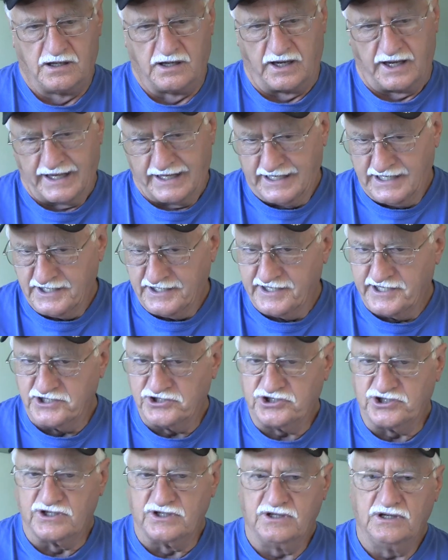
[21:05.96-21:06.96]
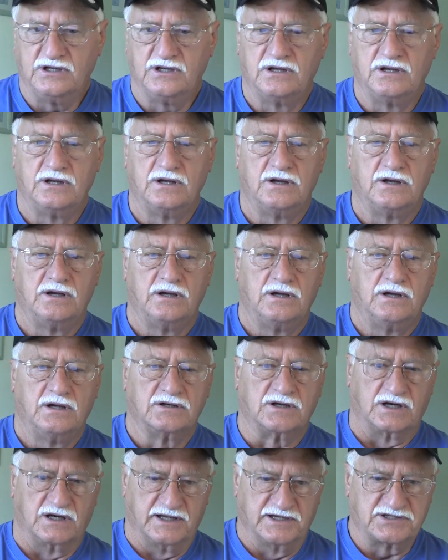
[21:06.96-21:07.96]
in addition
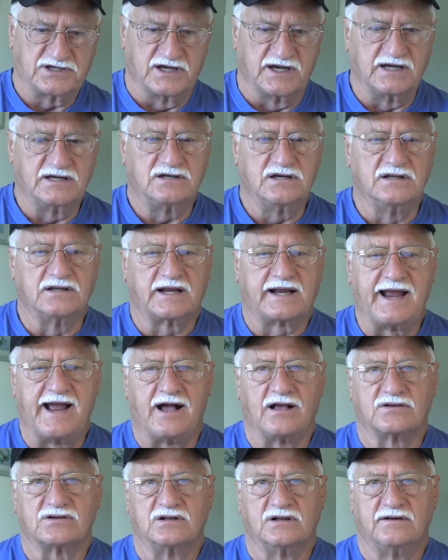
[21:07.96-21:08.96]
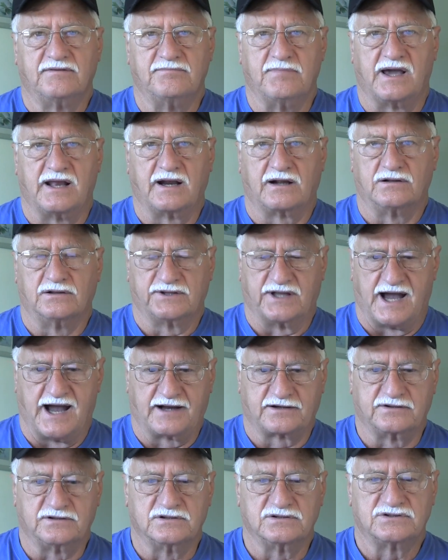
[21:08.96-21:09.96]
to listening to the counsel of medical
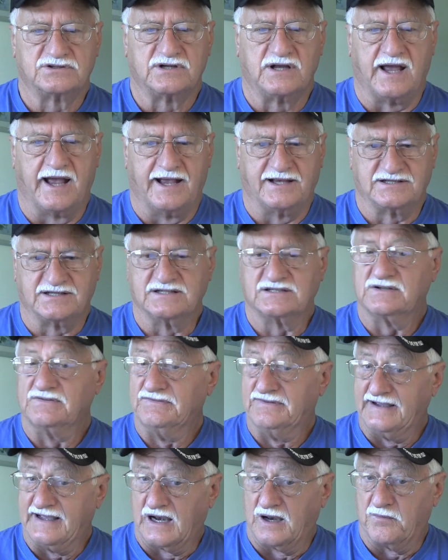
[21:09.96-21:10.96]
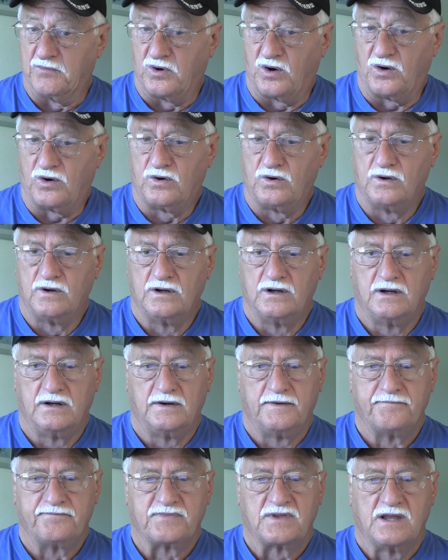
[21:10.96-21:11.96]
doctors as is available.
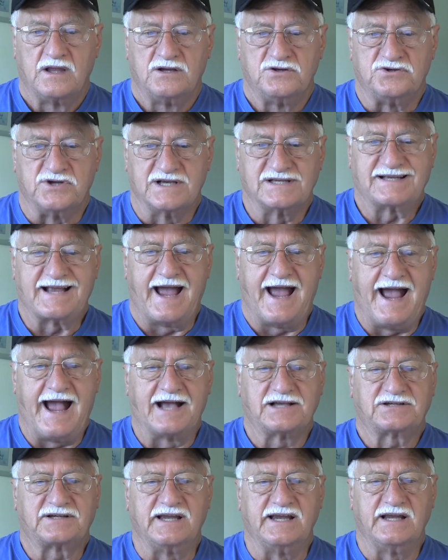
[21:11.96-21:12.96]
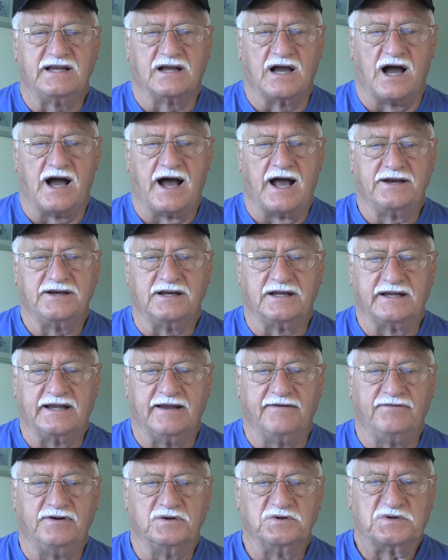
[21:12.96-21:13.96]
Just asking God to
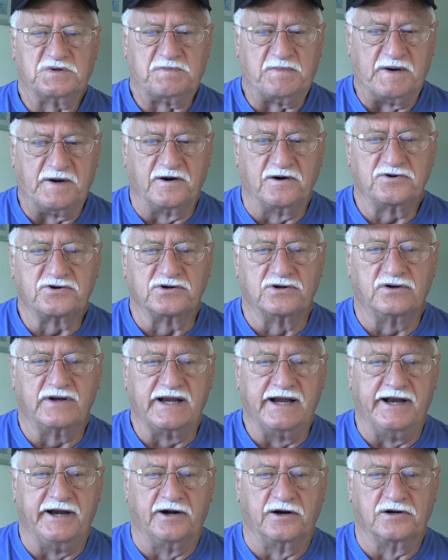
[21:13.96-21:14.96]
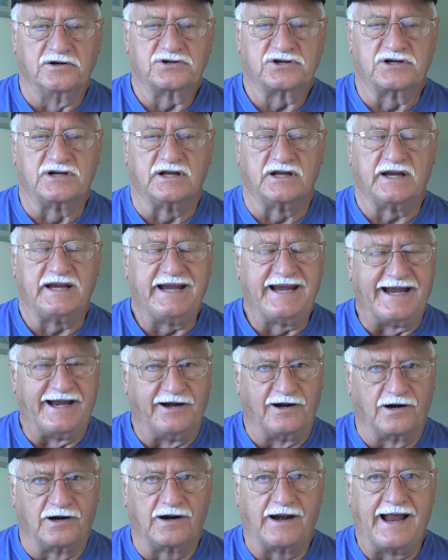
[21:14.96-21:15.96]
give you spiritual ears to
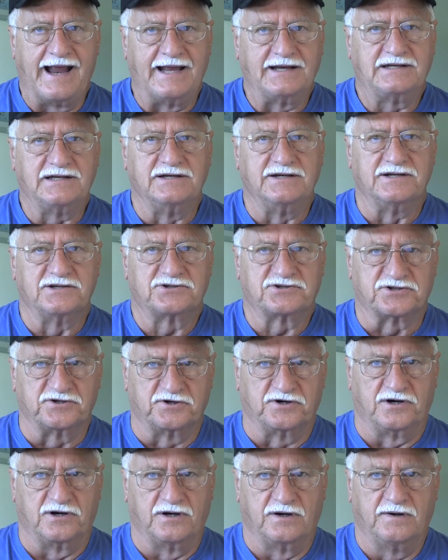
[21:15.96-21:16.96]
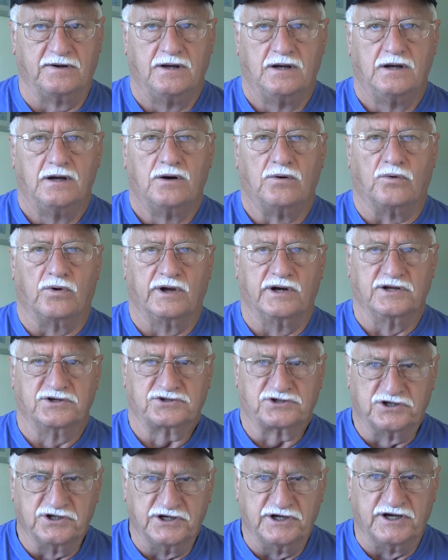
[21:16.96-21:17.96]
hear and to discern what is
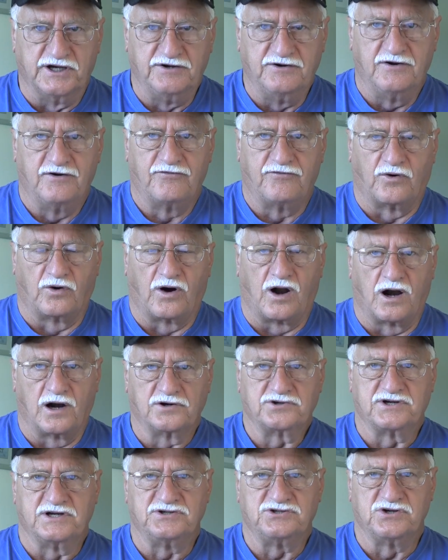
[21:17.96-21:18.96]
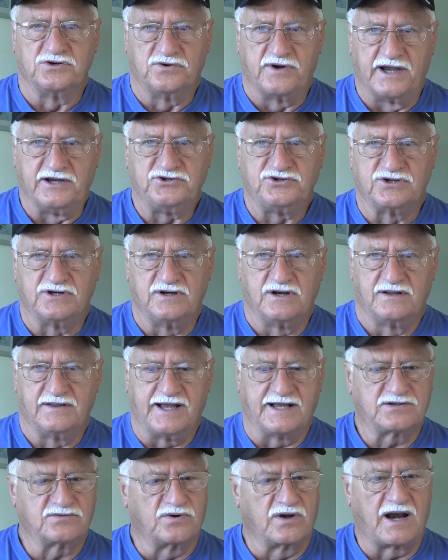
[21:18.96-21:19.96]
good for our situation.
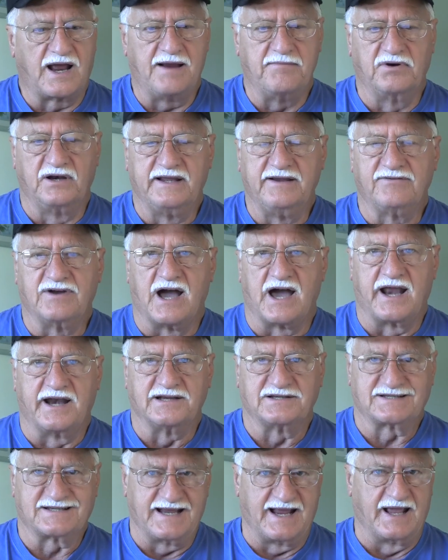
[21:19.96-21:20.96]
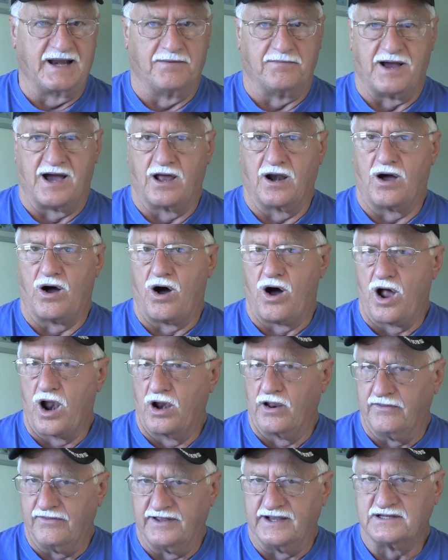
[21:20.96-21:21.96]
That's what I believe God is saying about
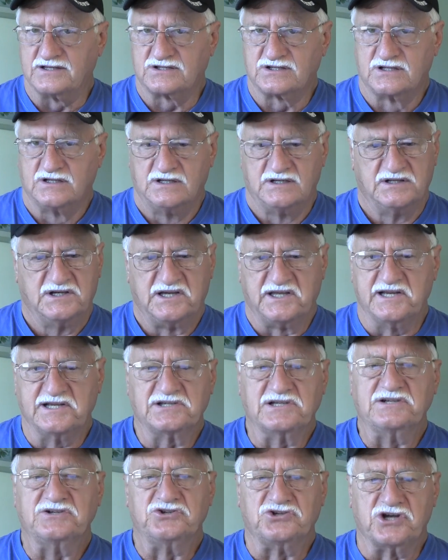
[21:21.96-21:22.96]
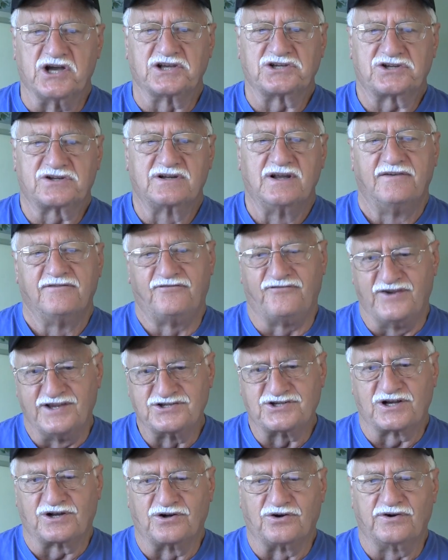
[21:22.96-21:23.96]
all of this. It isn't just
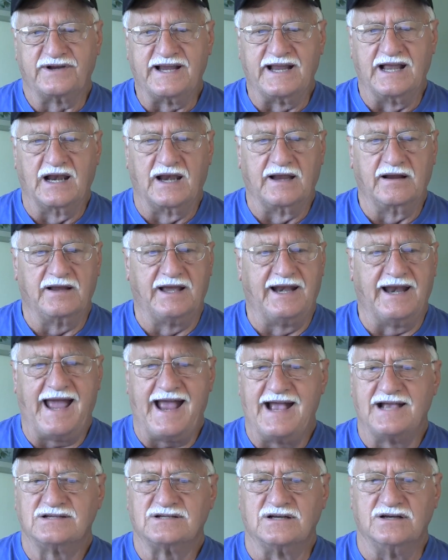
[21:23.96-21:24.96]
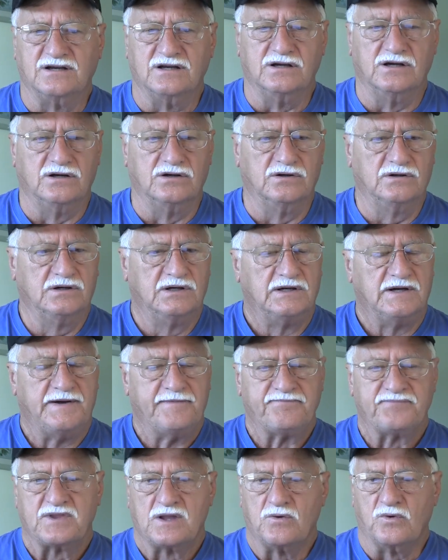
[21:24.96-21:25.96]
physical healing, it has to do
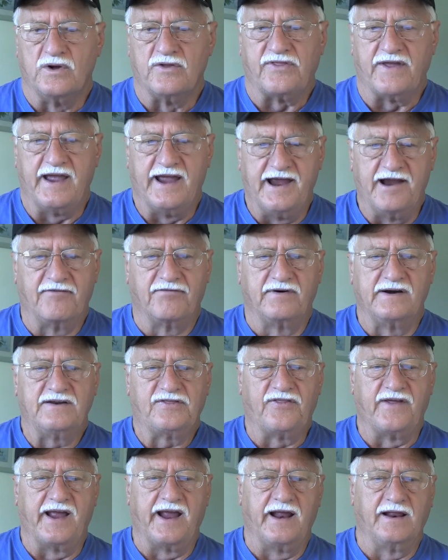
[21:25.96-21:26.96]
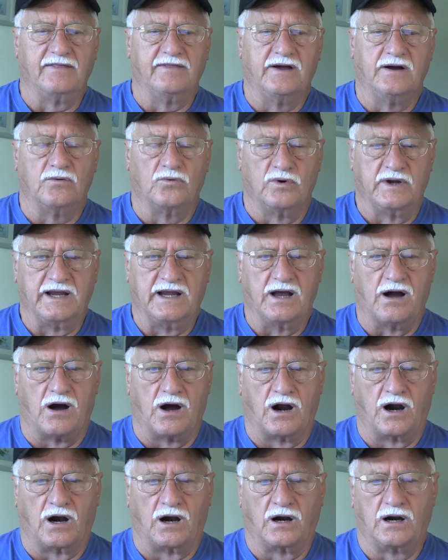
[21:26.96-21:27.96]
with everything that we
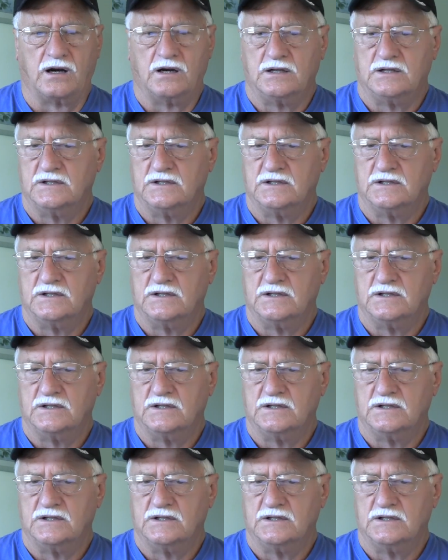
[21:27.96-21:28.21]
are